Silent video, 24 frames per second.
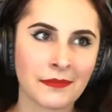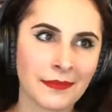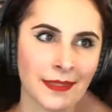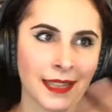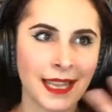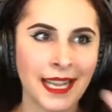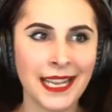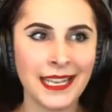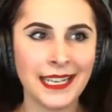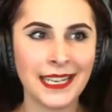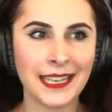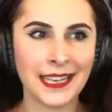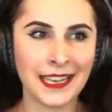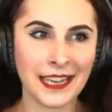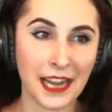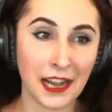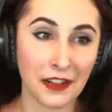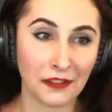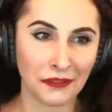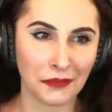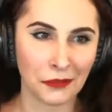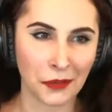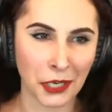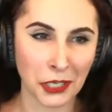he did
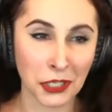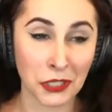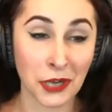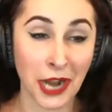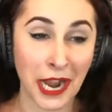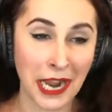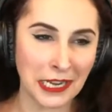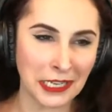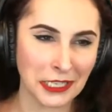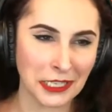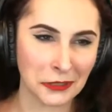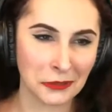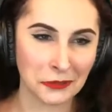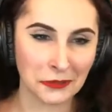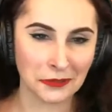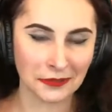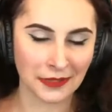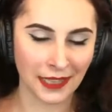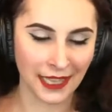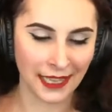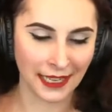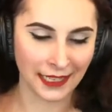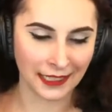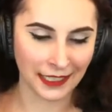enough work trying to,
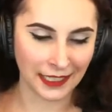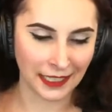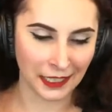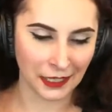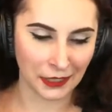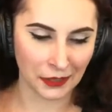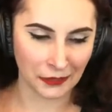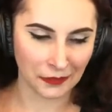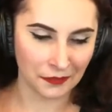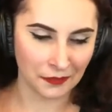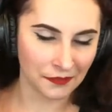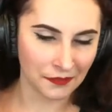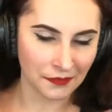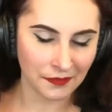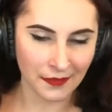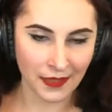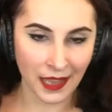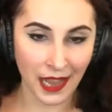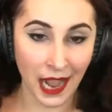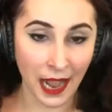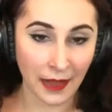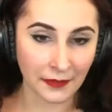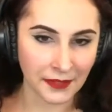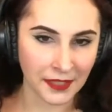like, you know,
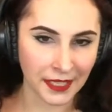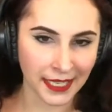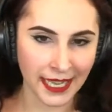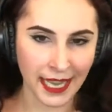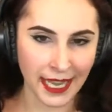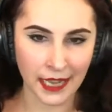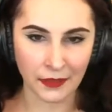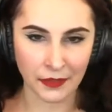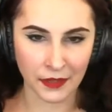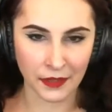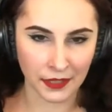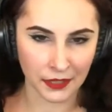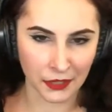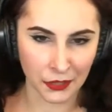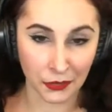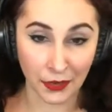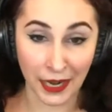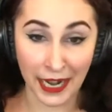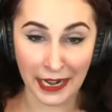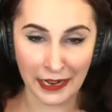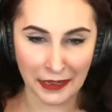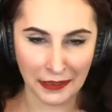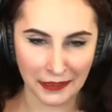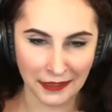obfuscate the
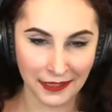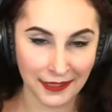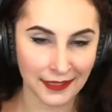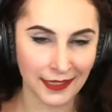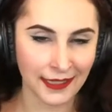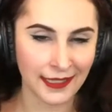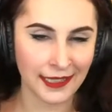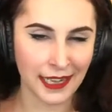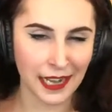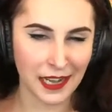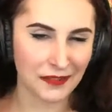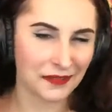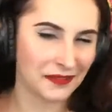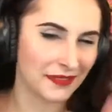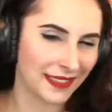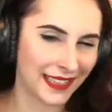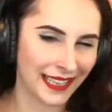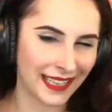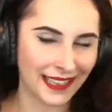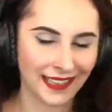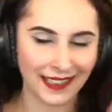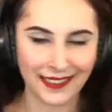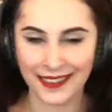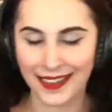trail enough.
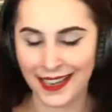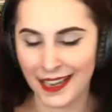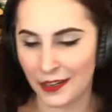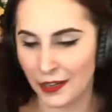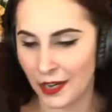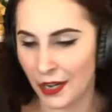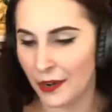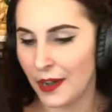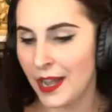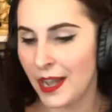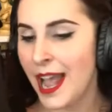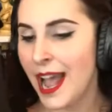I don't know.